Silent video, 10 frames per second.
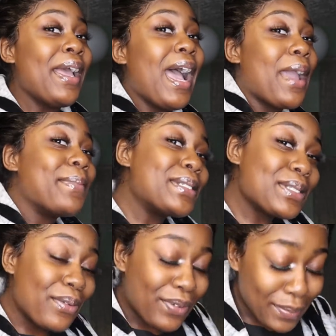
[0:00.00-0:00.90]
hype
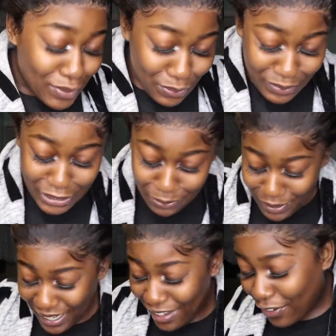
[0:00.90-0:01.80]
myself up too much,
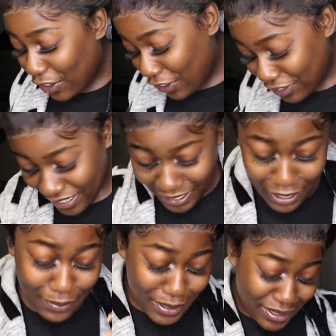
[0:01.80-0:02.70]
but I have heard that I
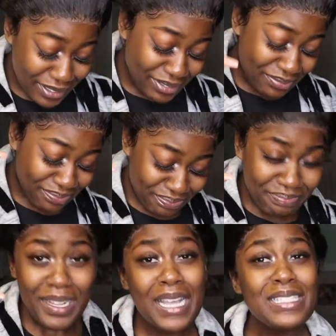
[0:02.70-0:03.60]
am a
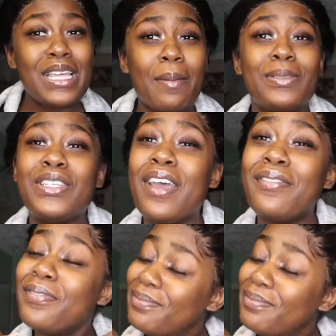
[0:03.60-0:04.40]
top chef.